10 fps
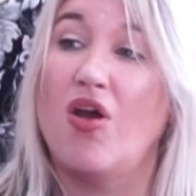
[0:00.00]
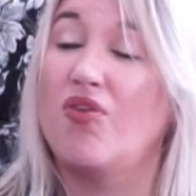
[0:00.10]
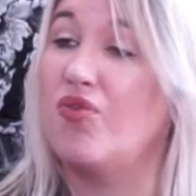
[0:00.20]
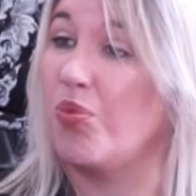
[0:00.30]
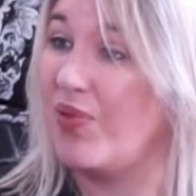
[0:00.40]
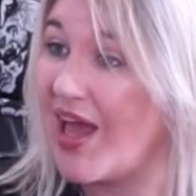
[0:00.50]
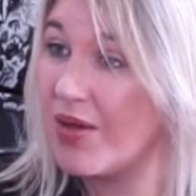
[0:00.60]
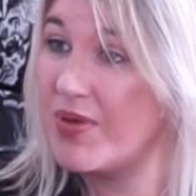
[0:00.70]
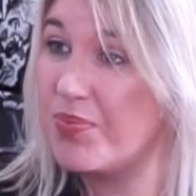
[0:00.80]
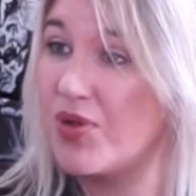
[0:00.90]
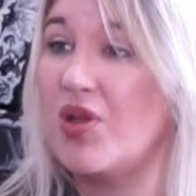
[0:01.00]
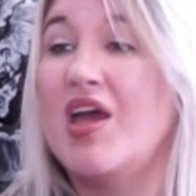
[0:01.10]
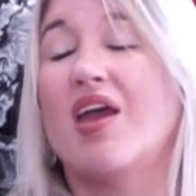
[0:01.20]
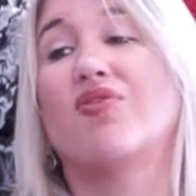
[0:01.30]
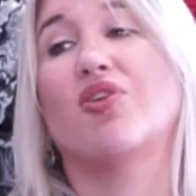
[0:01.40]
for black people
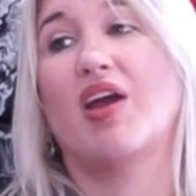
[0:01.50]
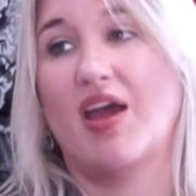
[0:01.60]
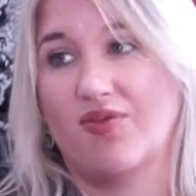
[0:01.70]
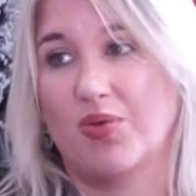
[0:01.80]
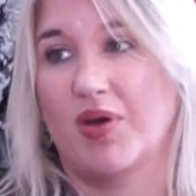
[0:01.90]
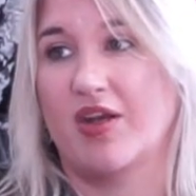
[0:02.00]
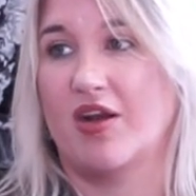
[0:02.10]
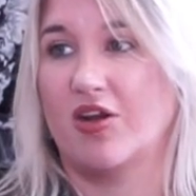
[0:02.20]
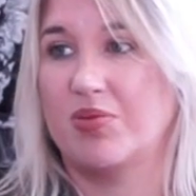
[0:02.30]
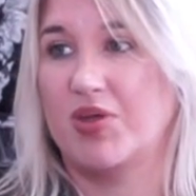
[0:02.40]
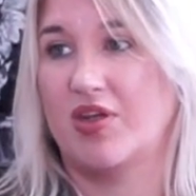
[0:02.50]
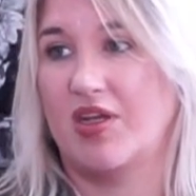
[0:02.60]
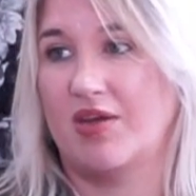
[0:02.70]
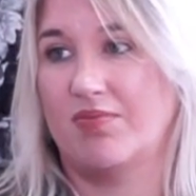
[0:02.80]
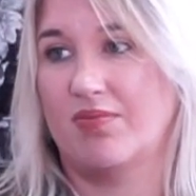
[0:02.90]
and for everyone in our community.